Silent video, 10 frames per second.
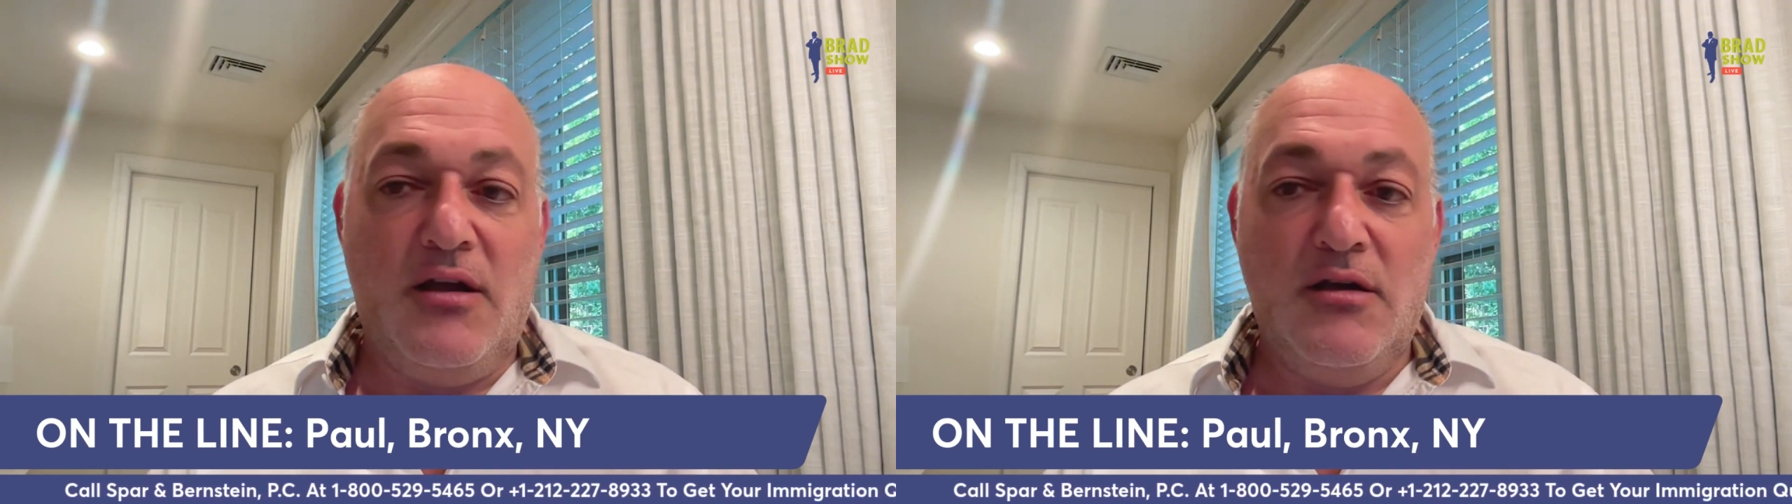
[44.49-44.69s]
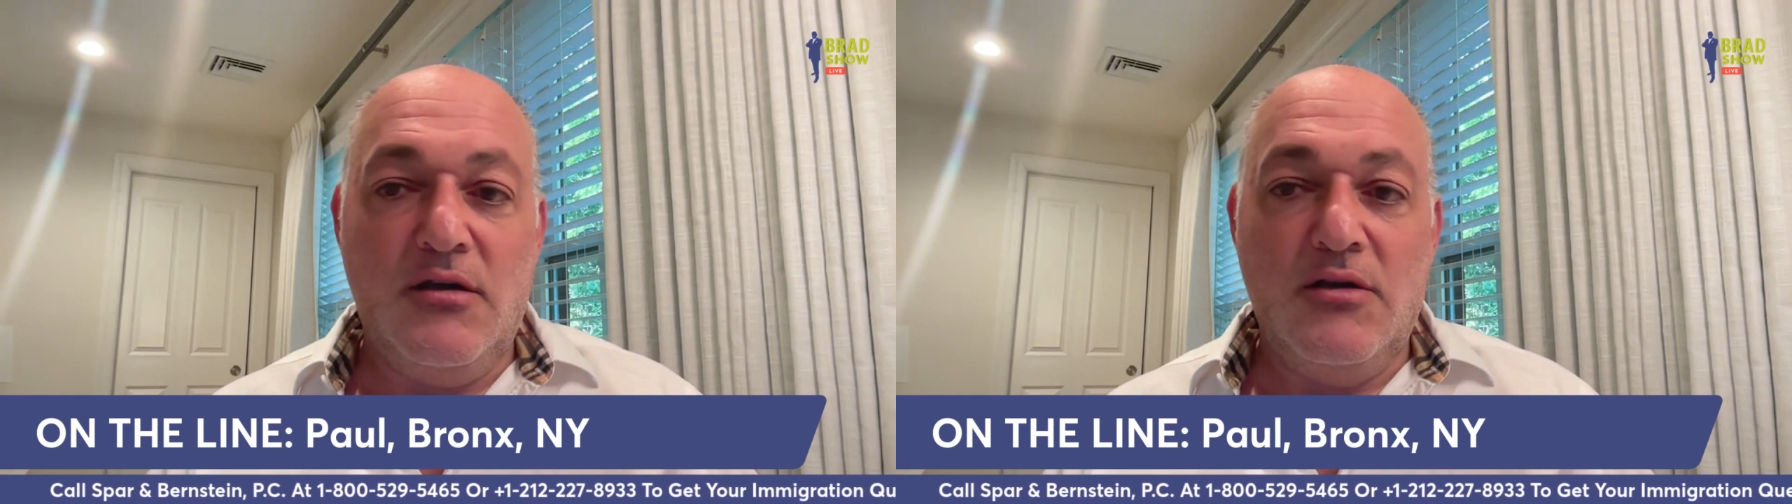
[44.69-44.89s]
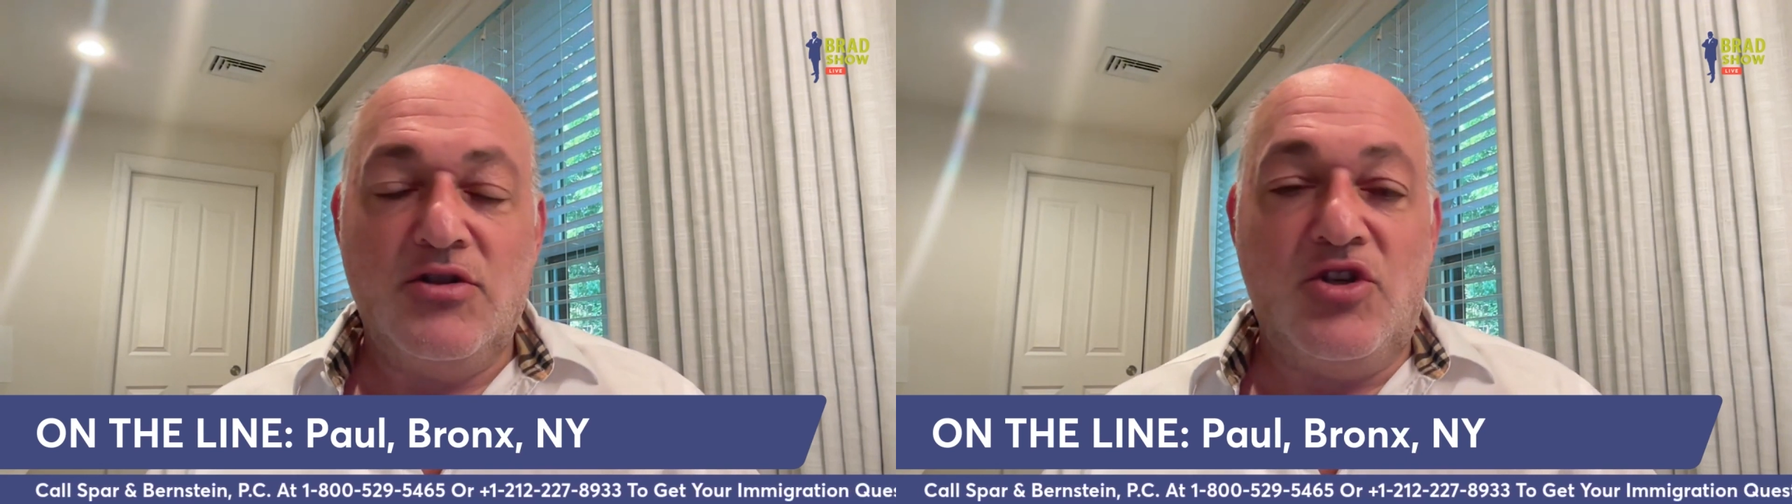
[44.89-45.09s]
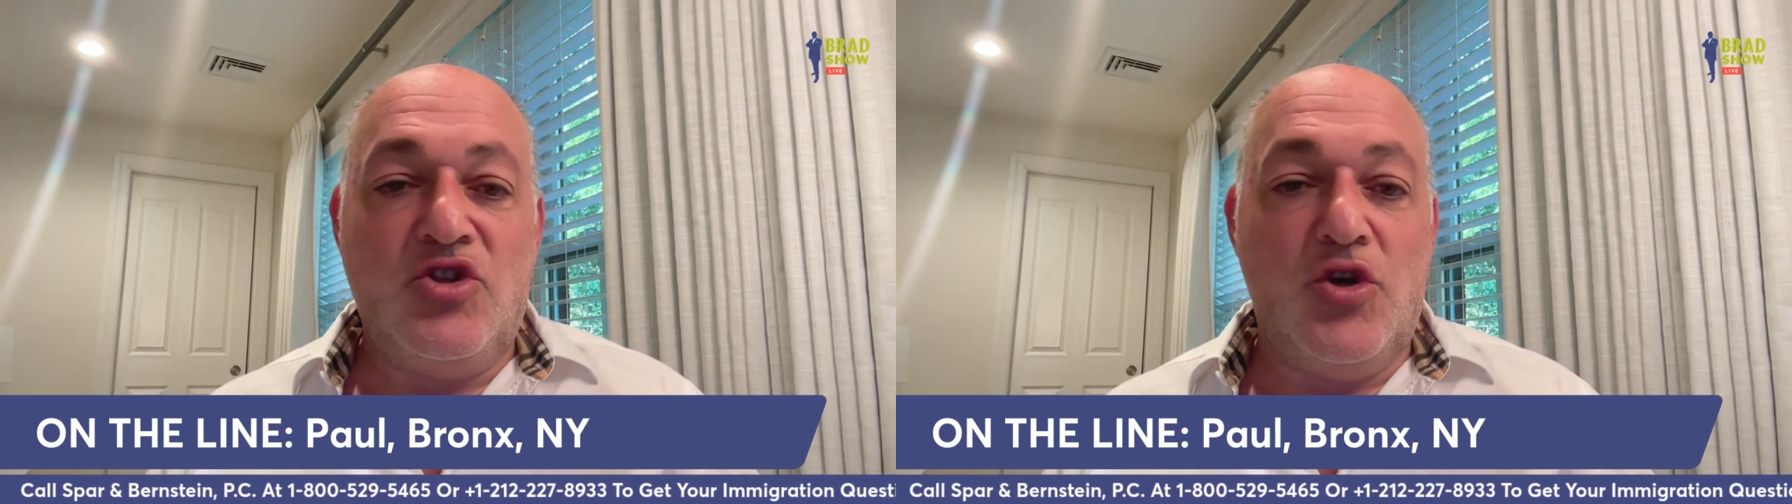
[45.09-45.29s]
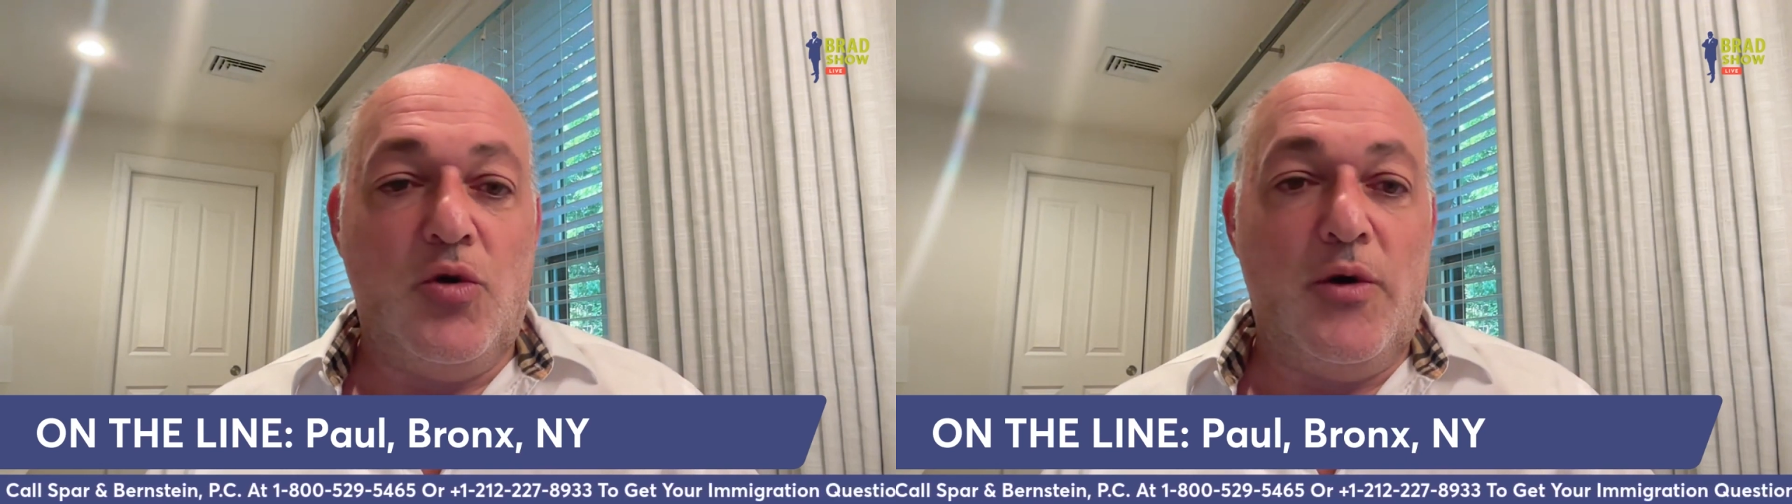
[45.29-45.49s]
to
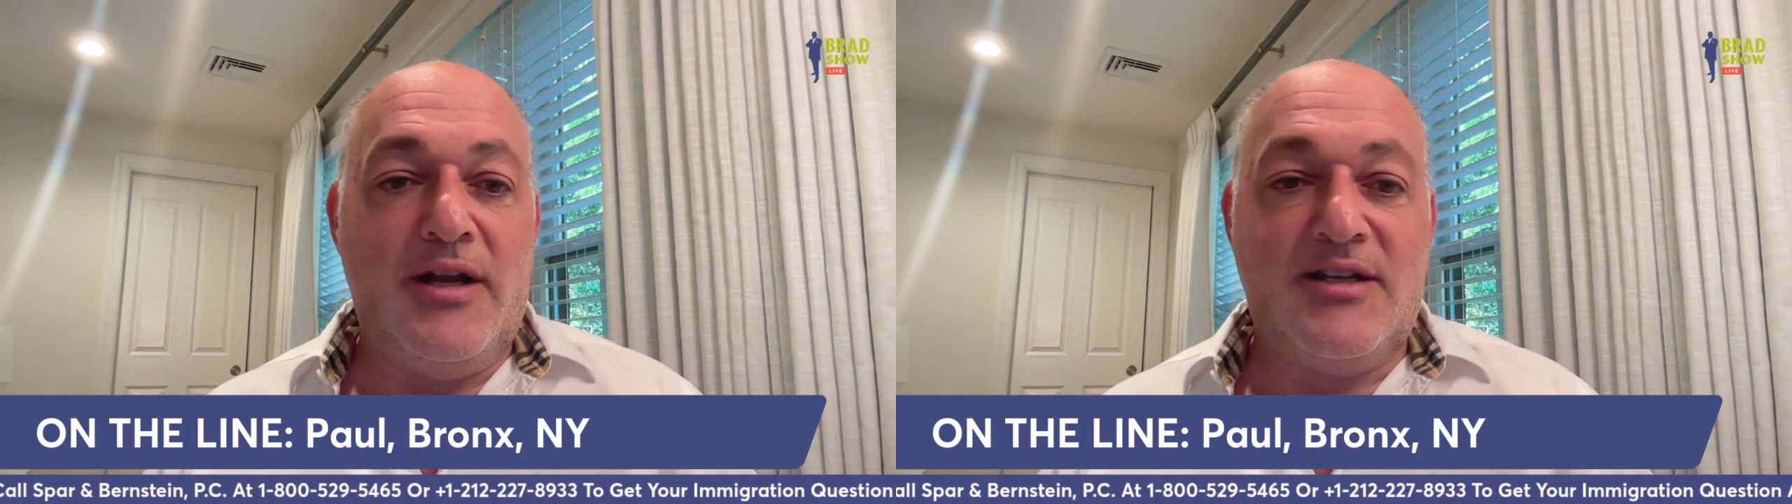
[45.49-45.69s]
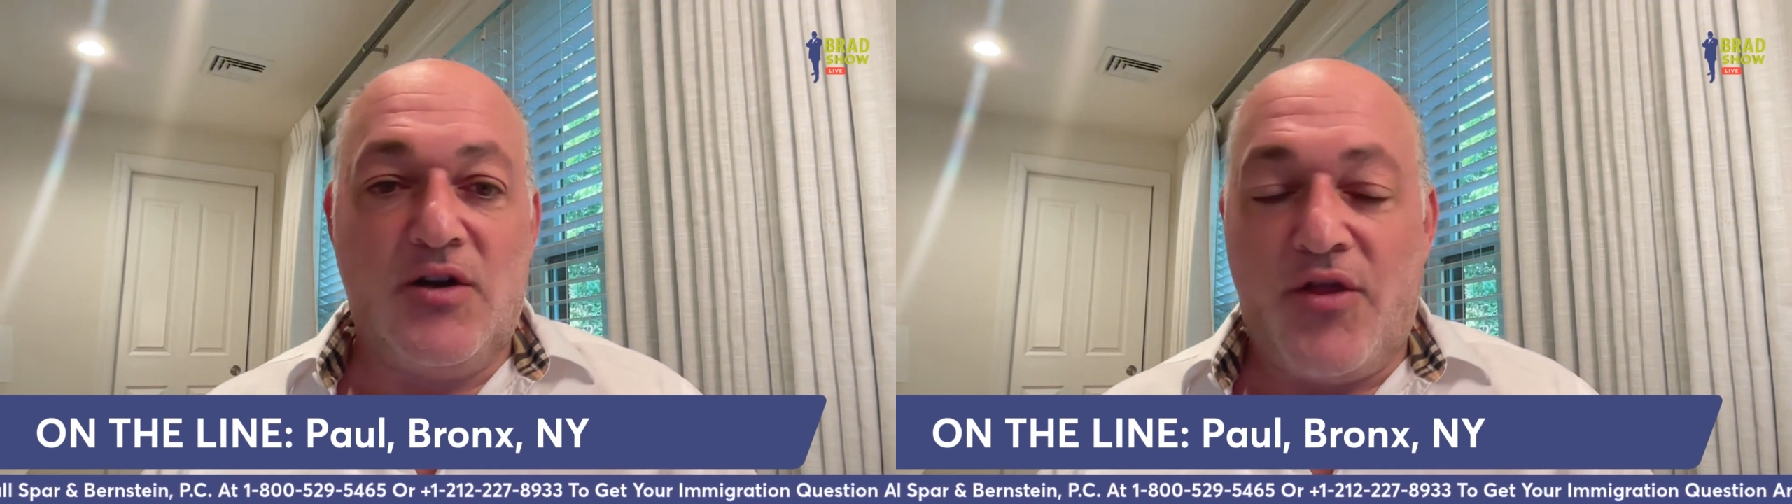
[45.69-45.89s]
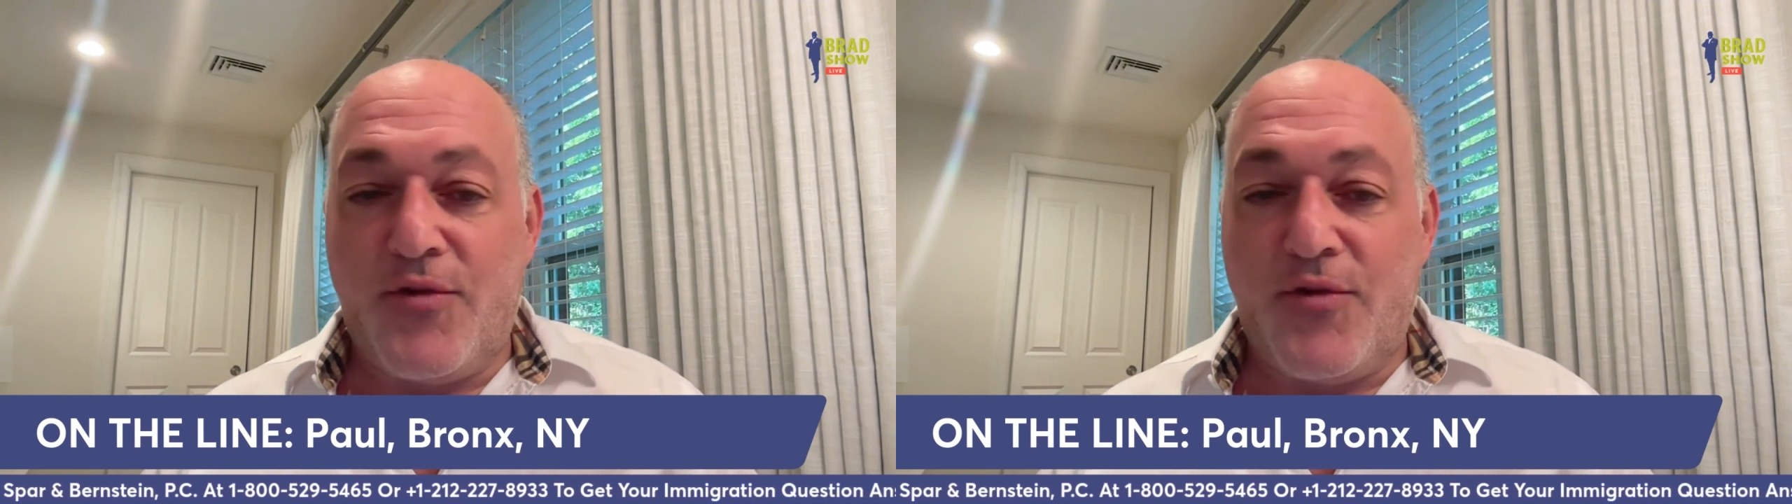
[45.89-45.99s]
do until